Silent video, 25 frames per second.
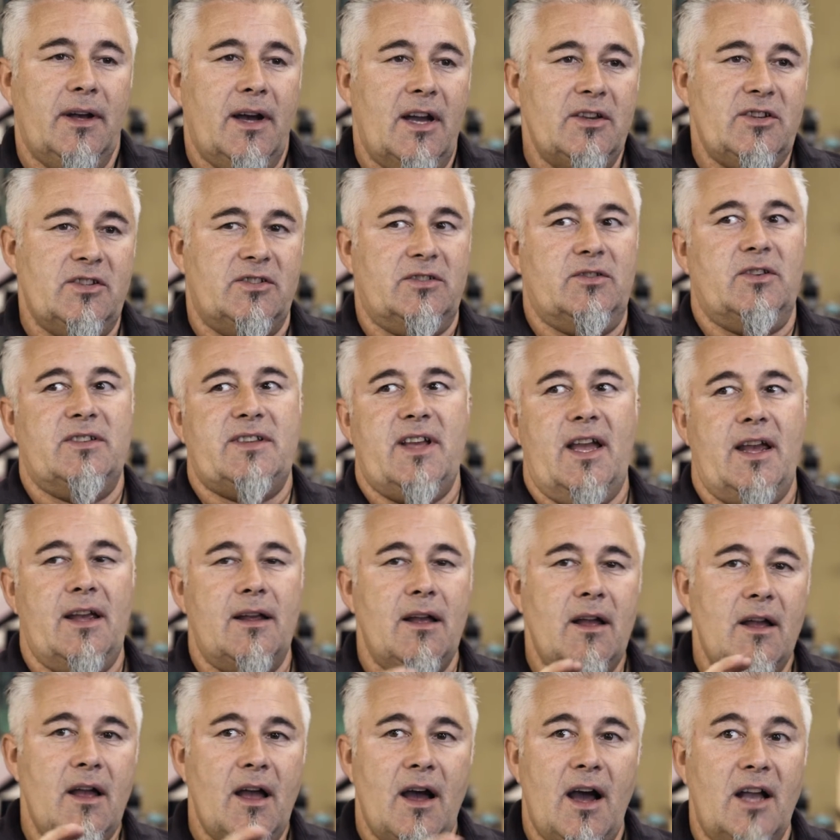I just
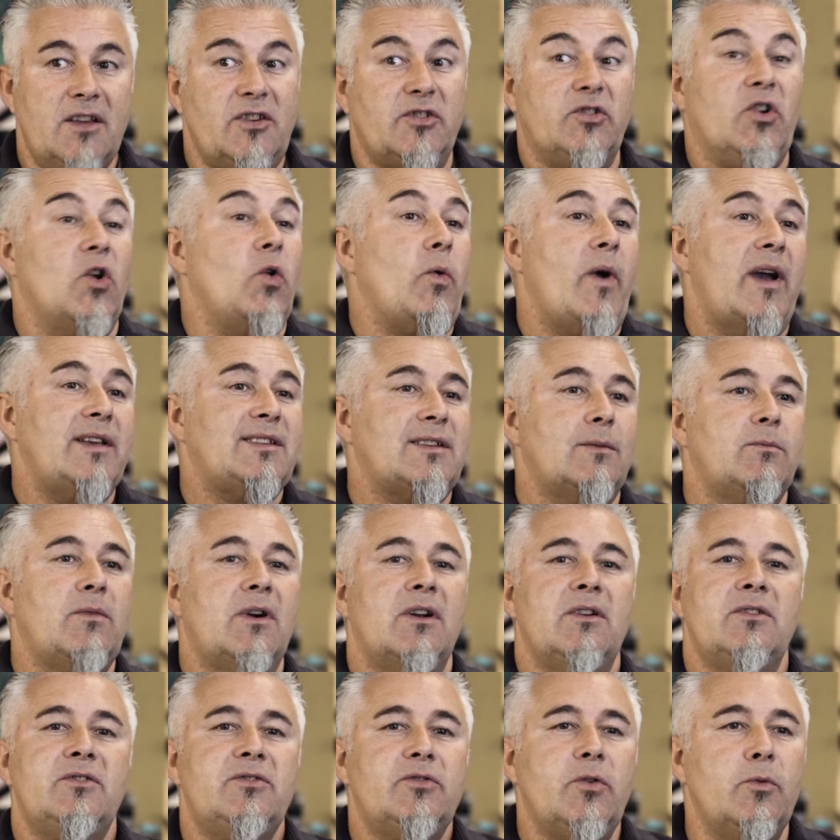go away
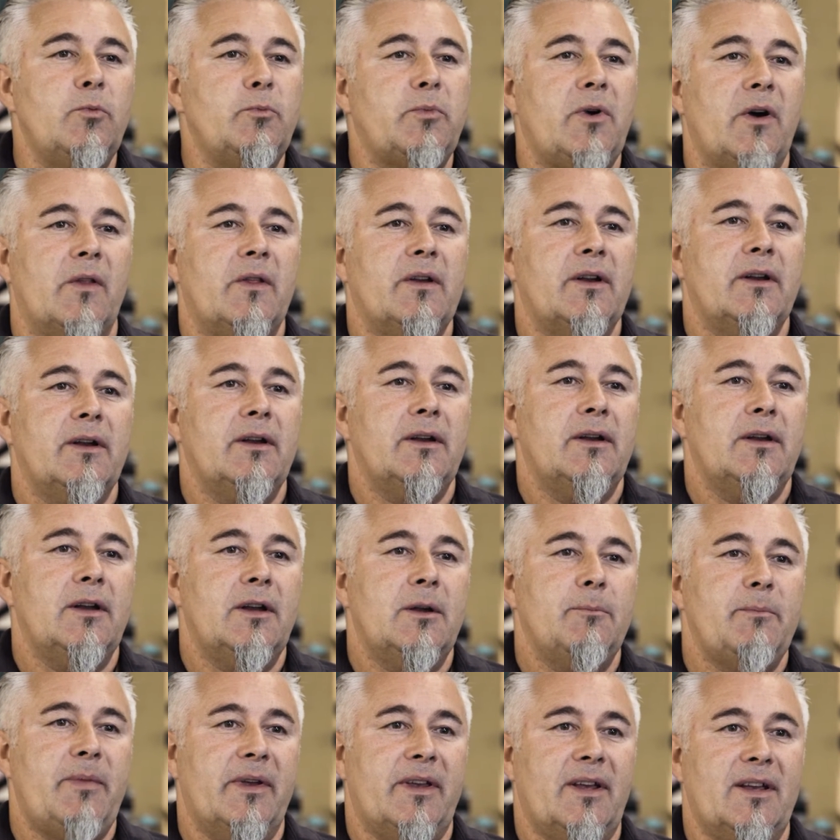somewhere, don't bother,
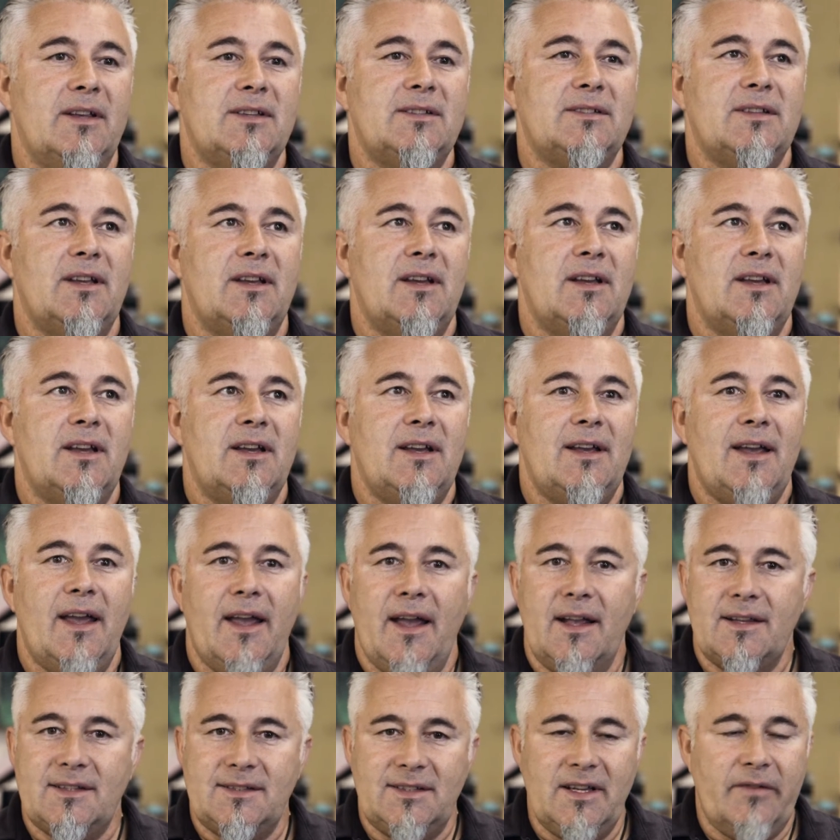because
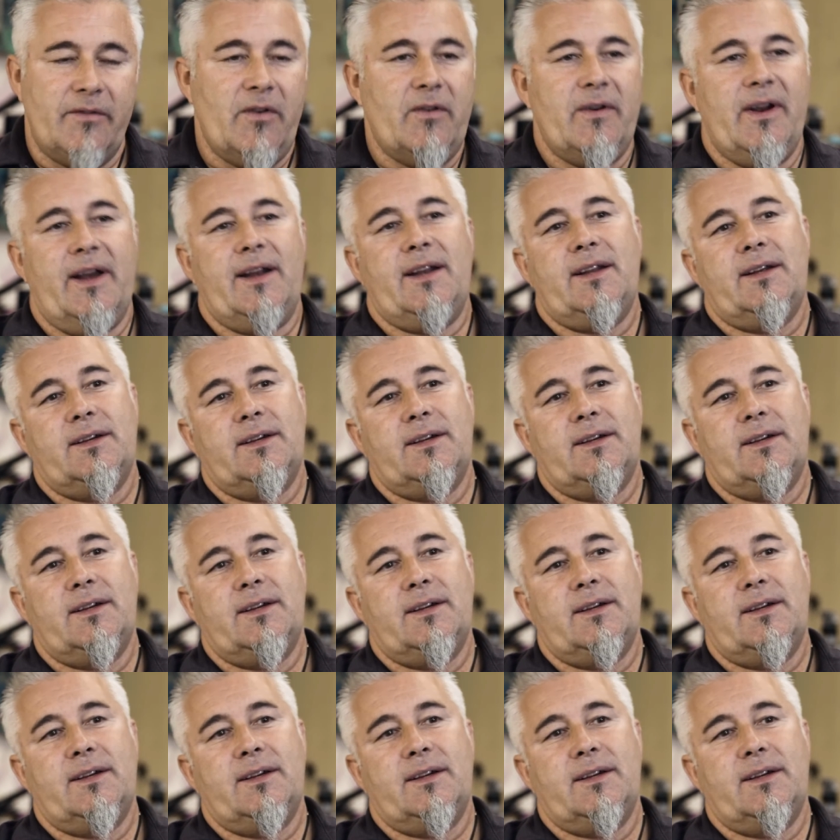it's never right.